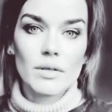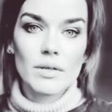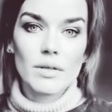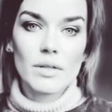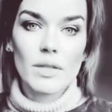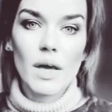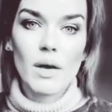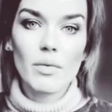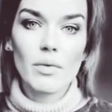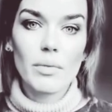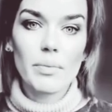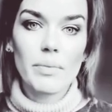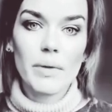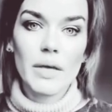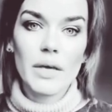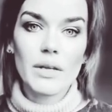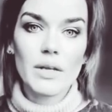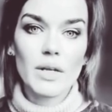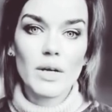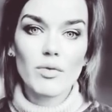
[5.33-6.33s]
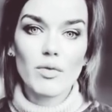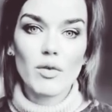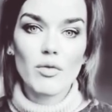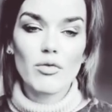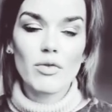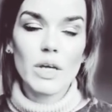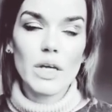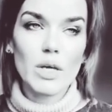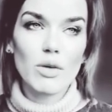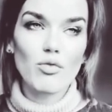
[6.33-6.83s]
That would be another
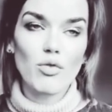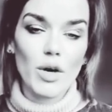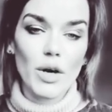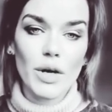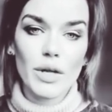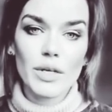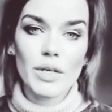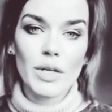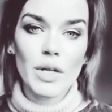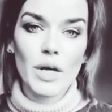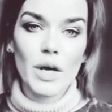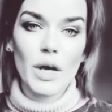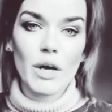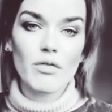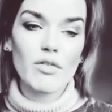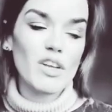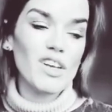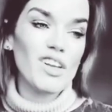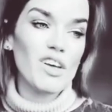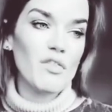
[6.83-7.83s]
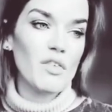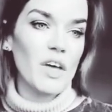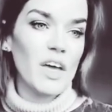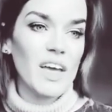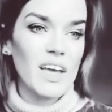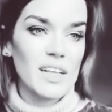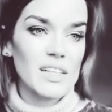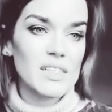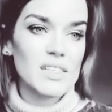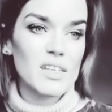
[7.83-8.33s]
rerun of another
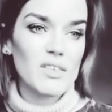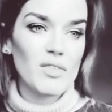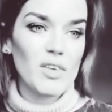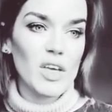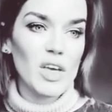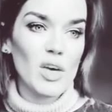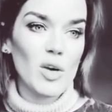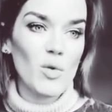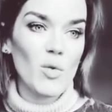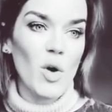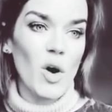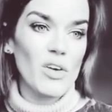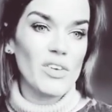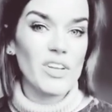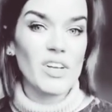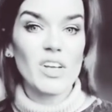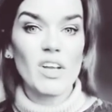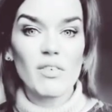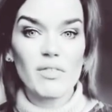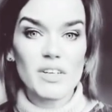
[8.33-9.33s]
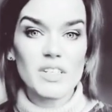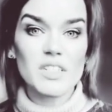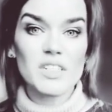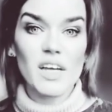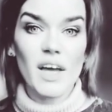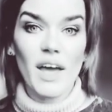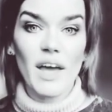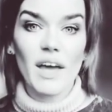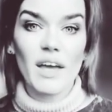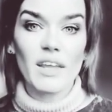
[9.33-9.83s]
interview on another
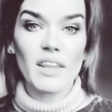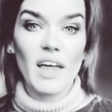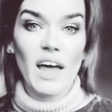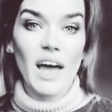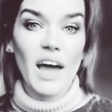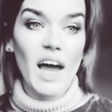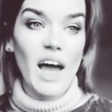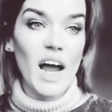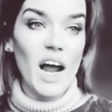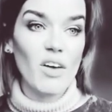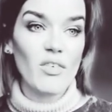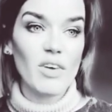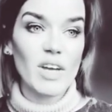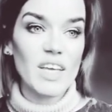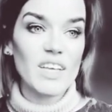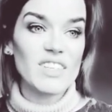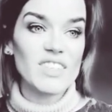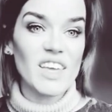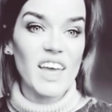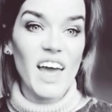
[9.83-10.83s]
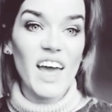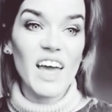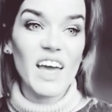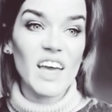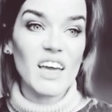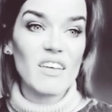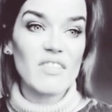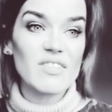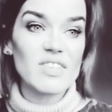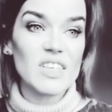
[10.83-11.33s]
day that Harry has
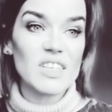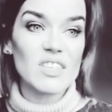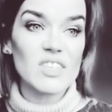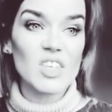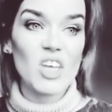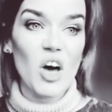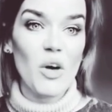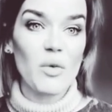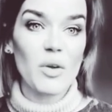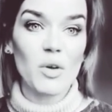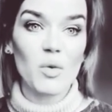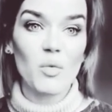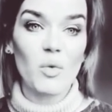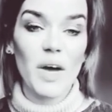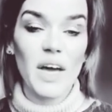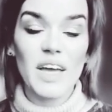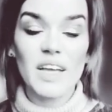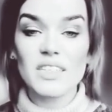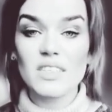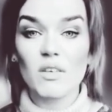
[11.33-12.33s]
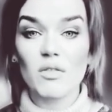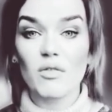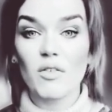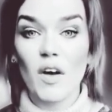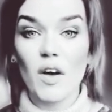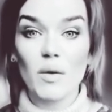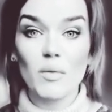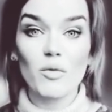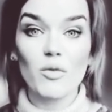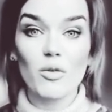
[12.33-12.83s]
gave since going away to
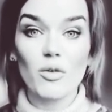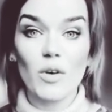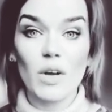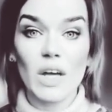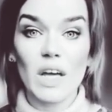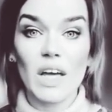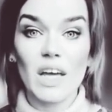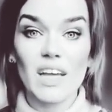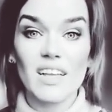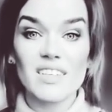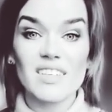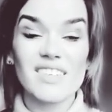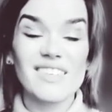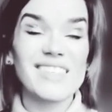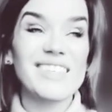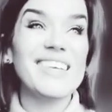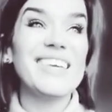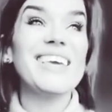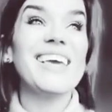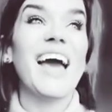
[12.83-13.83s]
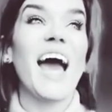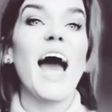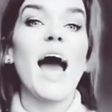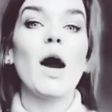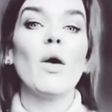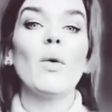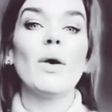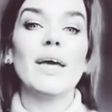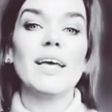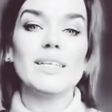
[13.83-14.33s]
find free to seek
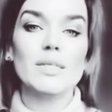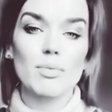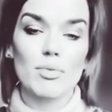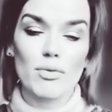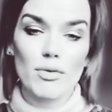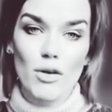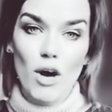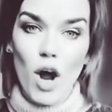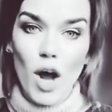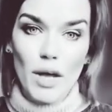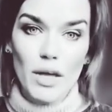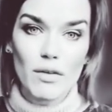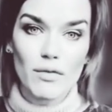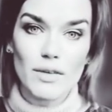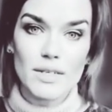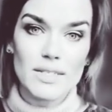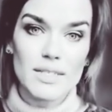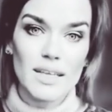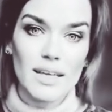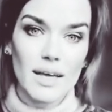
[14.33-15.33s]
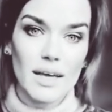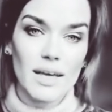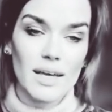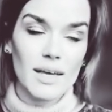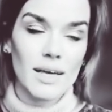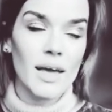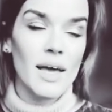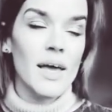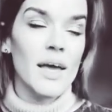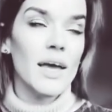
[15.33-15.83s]
out his
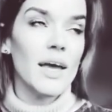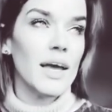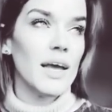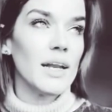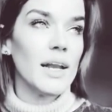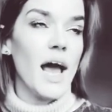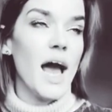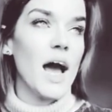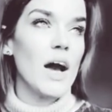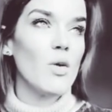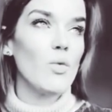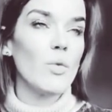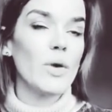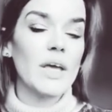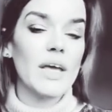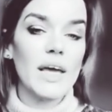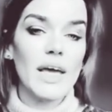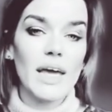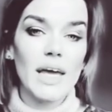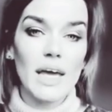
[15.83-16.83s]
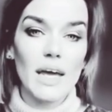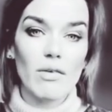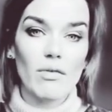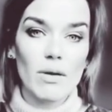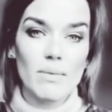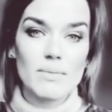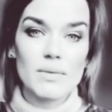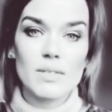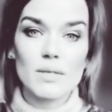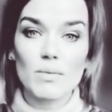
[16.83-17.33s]
privacy in how we hear
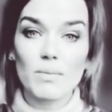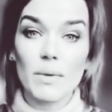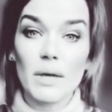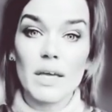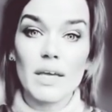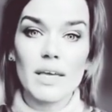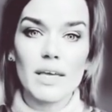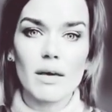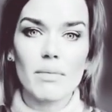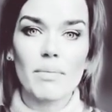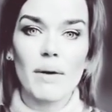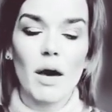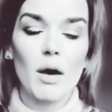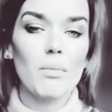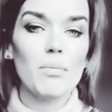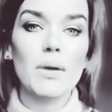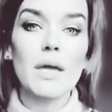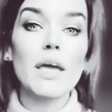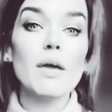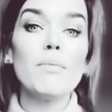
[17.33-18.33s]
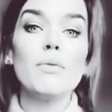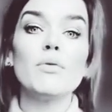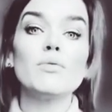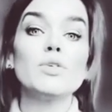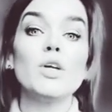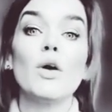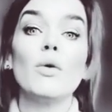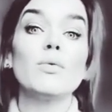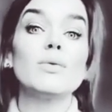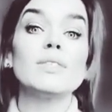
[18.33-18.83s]
him speak about people
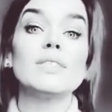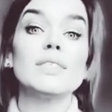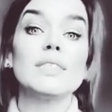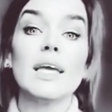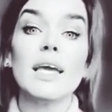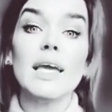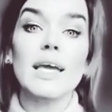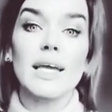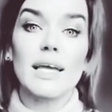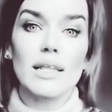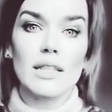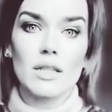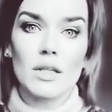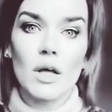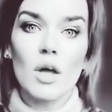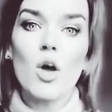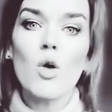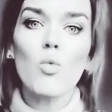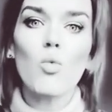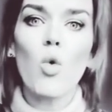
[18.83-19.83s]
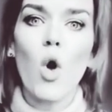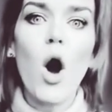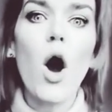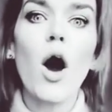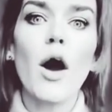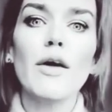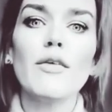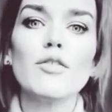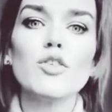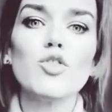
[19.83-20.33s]
don't see what
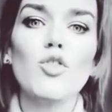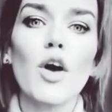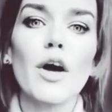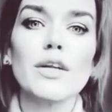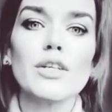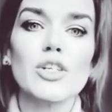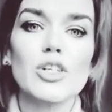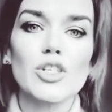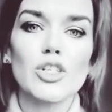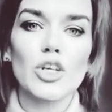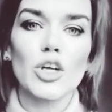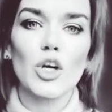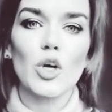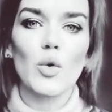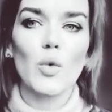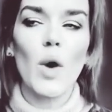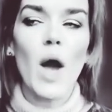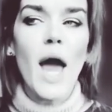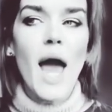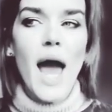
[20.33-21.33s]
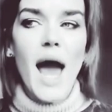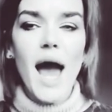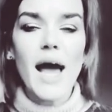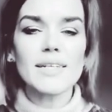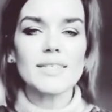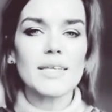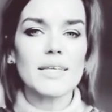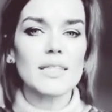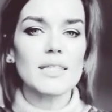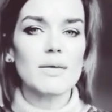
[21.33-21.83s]
I've tried to do,
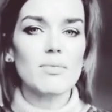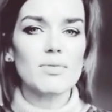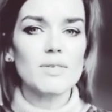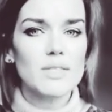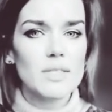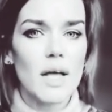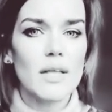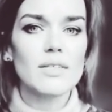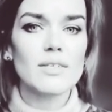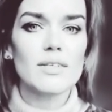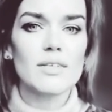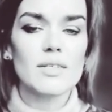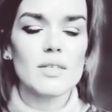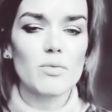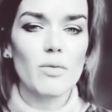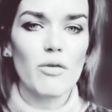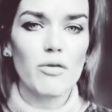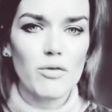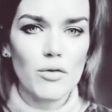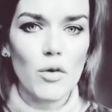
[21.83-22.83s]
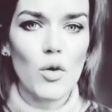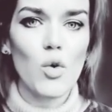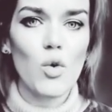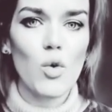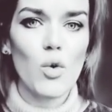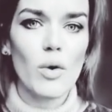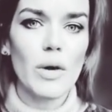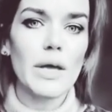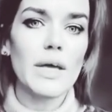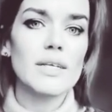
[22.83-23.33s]
as in the sentence
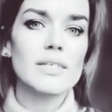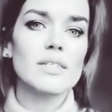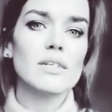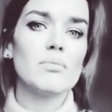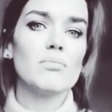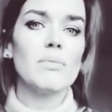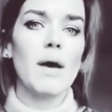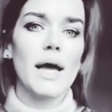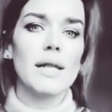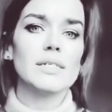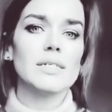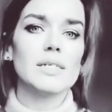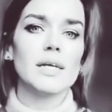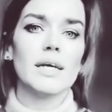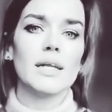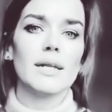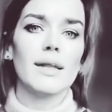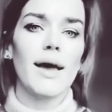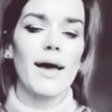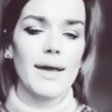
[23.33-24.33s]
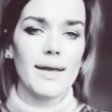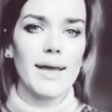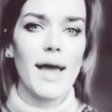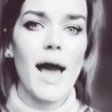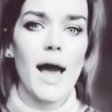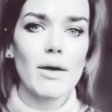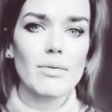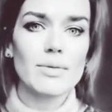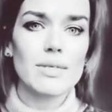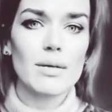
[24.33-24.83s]
before, he's demanding
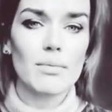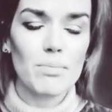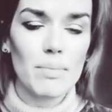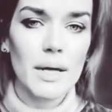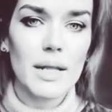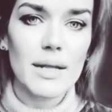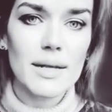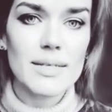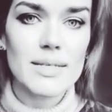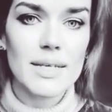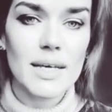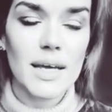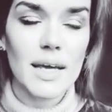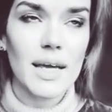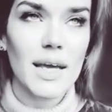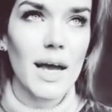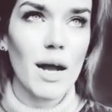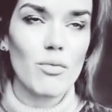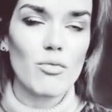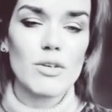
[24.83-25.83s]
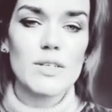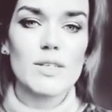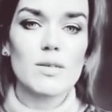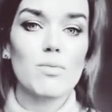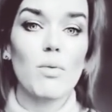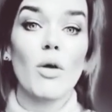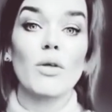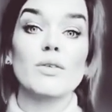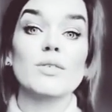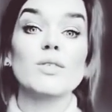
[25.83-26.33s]
accountability and
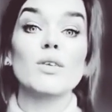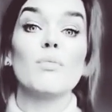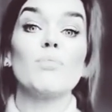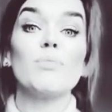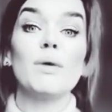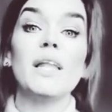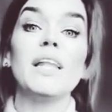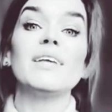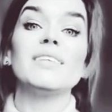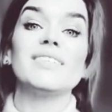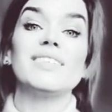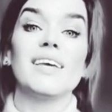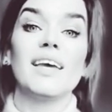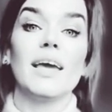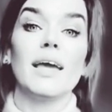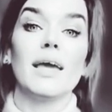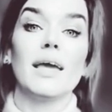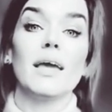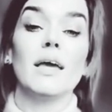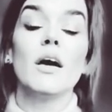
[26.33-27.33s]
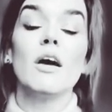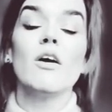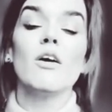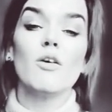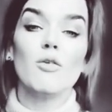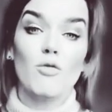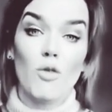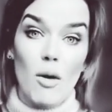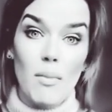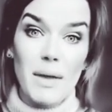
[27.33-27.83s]
responsibility
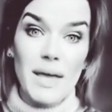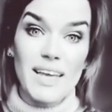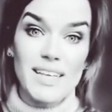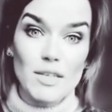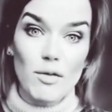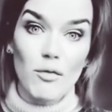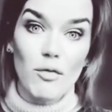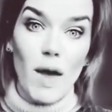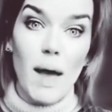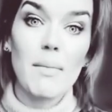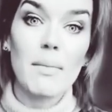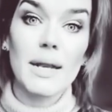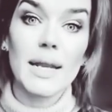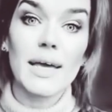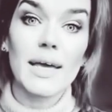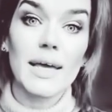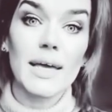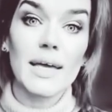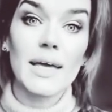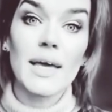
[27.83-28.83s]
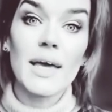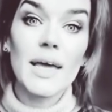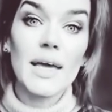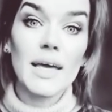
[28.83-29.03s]
from his family.